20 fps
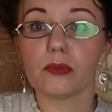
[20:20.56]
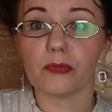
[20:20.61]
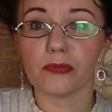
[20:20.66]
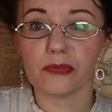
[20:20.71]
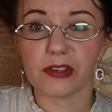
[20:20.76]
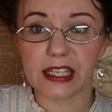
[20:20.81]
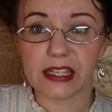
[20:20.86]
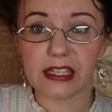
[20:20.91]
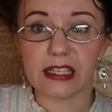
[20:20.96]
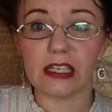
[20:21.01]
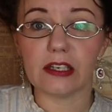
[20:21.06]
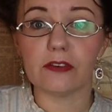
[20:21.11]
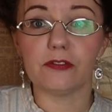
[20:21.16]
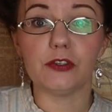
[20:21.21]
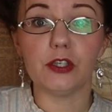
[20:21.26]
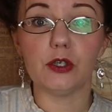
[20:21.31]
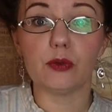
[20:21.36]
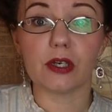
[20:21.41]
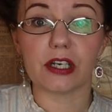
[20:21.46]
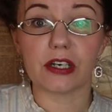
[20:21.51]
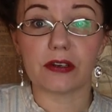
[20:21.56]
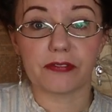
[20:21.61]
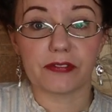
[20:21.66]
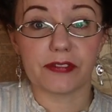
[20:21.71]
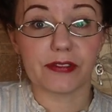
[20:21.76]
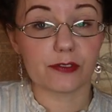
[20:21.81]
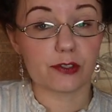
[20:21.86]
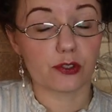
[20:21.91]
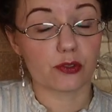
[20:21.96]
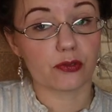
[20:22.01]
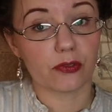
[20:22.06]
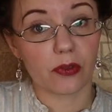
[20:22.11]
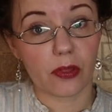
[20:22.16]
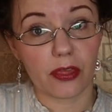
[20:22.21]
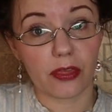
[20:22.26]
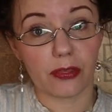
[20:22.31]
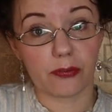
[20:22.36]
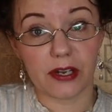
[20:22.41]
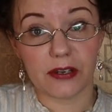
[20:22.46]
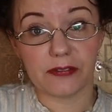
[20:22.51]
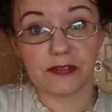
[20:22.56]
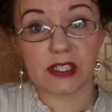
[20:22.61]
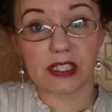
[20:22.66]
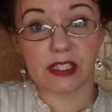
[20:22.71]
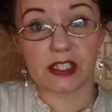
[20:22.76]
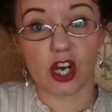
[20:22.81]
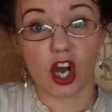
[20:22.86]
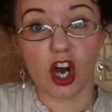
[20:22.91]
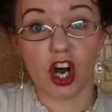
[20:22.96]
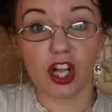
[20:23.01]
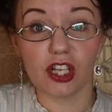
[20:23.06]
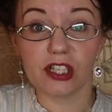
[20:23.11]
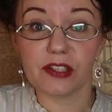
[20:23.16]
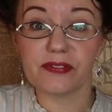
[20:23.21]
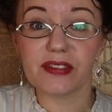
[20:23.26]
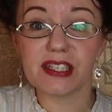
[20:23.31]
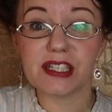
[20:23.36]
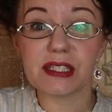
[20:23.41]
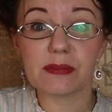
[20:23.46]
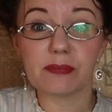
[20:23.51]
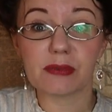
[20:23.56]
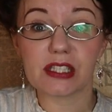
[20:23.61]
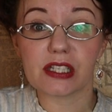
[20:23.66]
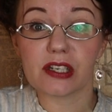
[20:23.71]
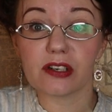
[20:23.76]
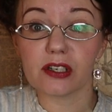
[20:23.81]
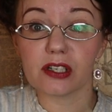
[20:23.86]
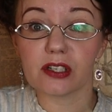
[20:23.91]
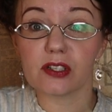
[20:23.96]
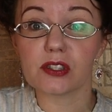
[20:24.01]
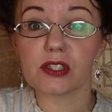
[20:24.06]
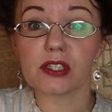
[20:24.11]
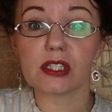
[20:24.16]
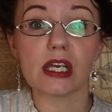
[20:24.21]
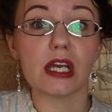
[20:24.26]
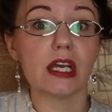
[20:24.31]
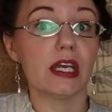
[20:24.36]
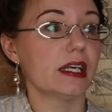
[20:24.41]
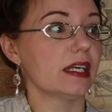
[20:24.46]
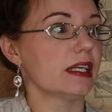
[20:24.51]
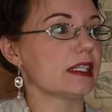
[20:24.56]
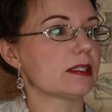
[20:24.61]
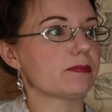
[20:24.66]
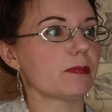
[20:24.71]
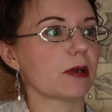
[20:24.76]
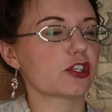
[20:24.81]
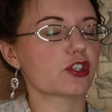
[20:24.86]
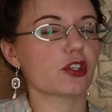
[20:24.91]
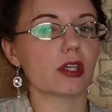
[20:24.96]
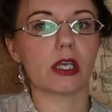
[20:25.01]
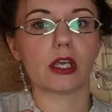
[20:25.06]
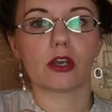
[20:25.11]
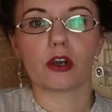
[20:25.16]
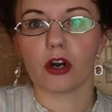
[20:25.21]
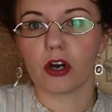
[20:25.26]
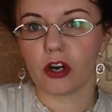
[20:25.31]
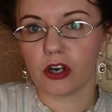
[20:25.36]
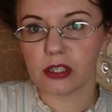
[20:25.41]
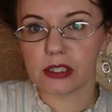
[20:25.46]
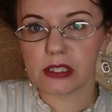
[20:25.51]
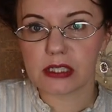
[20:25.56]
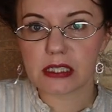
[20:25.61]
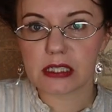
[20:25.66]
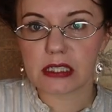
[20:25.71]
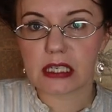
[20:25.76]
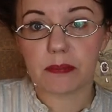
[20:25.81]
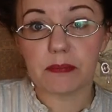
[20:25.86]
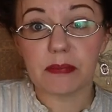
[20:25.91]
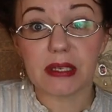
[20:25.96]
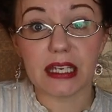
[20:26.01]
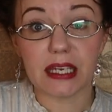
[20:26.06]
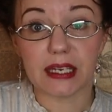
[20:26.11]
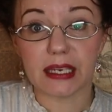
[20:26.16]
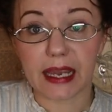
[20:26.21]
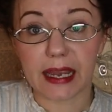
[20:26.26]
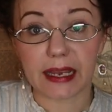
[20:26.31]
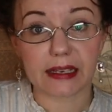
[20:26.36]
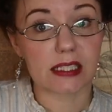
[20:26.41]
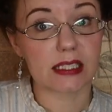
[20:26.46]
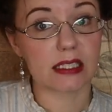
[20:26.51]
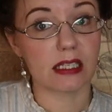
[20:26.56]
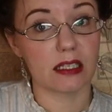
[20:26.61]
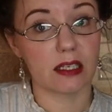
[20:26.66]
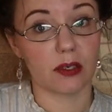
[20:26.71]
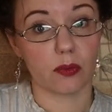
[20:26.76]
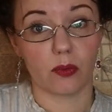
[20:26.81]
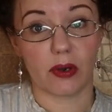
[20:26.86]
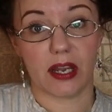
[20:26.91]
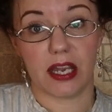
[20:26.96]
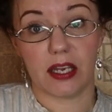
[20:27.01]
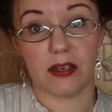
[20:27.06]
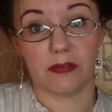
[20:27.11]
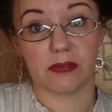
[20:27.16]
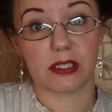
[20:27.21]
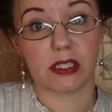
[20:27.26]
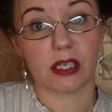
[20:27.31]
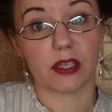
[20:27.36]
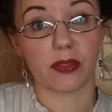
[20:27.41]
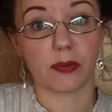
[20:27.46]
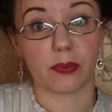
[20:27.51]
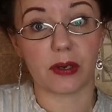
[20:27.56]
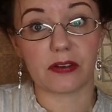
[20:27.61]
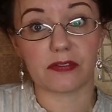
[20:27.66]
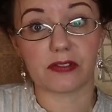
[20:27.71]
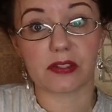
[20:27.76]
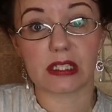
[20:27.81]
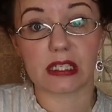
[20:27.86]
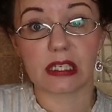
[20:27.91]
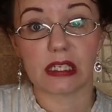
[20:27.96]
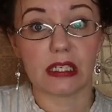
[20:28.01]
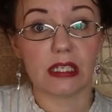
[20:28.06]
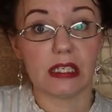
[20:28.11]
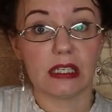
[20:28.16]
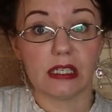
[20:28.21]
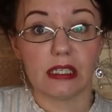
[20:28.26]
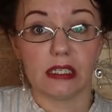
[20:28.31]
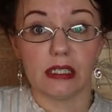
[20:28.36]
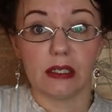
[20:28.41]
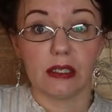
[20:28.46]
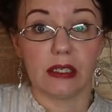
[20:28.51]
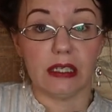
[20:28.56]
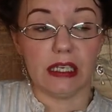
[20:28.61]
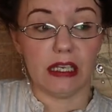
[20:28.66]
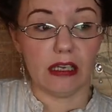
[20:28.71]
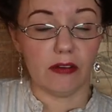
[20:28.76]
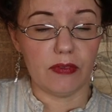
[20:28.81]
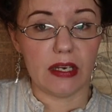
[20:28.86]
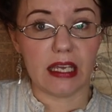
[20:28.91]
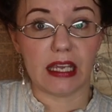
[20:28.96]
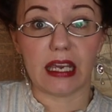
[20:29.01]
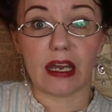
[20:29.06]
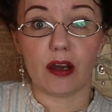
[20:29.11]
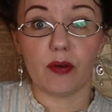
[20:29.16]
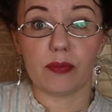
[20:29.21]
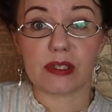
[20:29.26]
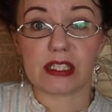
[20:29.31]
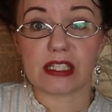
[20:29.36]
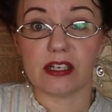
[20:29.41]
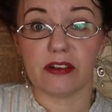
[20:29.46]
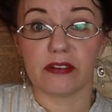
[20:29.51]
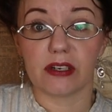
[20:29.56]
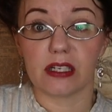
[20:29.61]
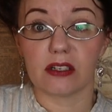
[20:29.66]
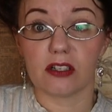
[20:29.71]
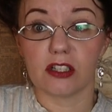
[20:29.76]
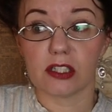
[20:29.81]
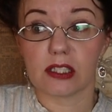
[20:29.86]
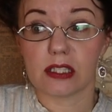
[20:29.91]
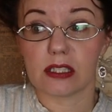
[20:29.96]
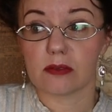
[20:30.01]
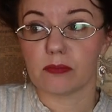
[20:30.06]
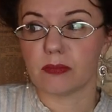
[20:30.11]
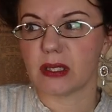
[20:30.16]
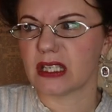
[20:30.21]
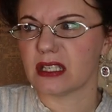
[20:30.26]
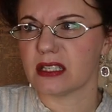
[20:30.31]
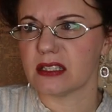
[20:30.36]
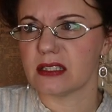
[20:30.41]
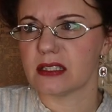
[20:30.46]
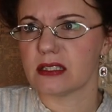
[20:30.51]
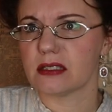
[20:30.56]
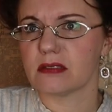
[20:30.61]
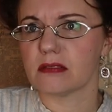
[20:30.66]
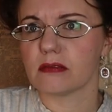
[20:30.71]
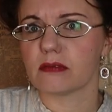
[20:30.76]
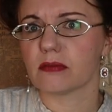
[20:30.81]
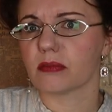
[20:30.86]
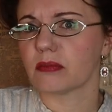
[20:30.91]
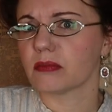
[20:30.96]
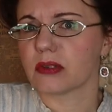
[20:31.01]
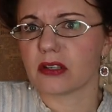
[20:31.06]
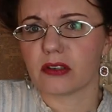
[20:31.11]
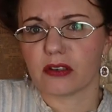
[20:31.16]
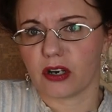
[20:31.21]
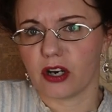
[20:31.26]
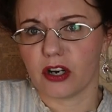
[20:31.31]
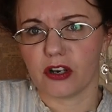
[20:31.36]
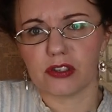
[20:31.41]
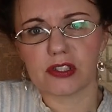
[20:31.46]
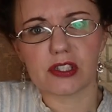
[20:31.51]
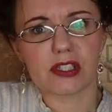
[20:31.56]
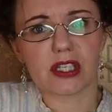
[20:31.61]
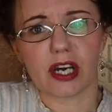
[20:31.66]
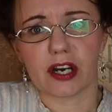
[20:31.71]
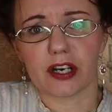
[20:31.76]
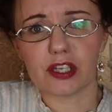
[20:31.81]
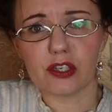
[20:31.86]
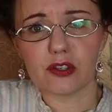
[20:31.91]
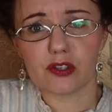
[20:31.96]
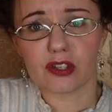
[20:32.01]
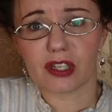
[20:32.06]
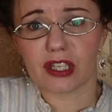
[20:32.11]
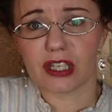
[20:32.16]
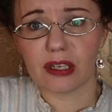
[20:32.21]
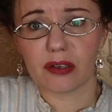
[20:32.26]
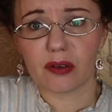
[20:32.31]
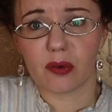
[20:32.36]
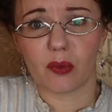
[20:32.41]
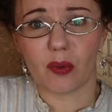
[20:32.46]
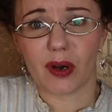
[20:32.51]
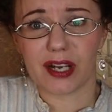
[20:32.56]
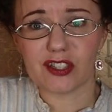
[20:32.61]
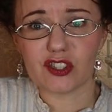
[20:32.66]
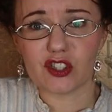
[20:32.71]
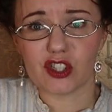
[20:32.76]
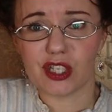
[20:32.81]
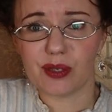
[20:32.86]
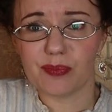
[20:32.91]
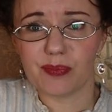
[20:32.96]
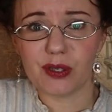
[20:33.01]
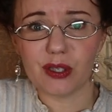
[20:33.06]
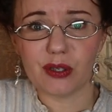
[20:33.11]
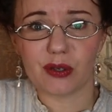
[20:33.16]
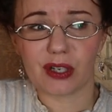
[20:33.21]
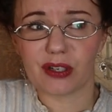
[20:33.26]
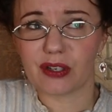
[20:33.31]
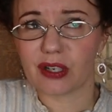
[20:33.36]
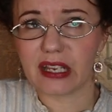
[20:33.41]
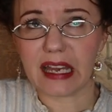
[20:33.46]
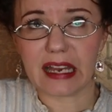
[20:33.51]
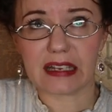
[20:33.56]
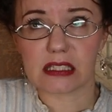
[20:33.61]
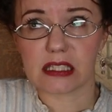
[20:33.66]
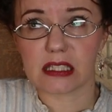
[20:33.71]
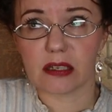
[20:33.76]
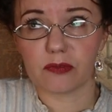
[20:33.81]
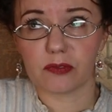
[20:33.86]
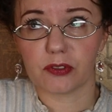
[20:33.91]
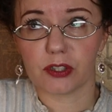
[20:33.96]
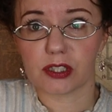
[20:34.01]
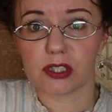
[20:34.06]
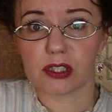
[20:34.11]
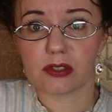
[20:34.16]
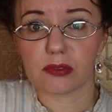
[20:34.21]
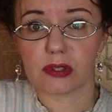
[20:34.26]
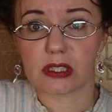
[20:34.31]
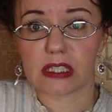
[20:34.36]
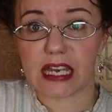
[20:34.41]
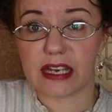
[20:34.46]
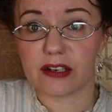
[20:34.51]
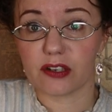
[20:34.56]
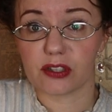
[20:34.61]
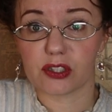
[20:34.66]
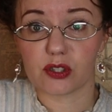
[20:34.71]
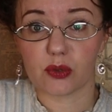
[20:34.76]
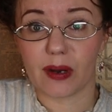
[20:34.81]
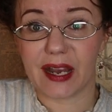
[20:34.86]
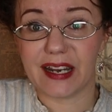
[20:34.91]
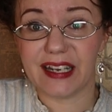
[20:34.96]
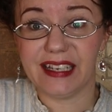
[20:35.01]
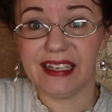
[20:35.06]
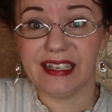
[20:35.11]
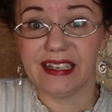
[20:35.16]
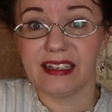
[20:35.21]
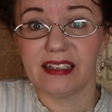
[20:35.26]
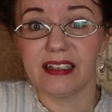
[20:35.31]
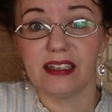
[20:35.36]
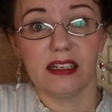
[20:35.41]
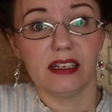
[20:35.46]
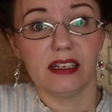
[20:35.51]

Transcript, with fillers: really, if you would have th thrifted all of these materials, especially curtains can be an excellent way to thrift evening gown materials because curtains are usually quite cheap. You can get some for 10 or 20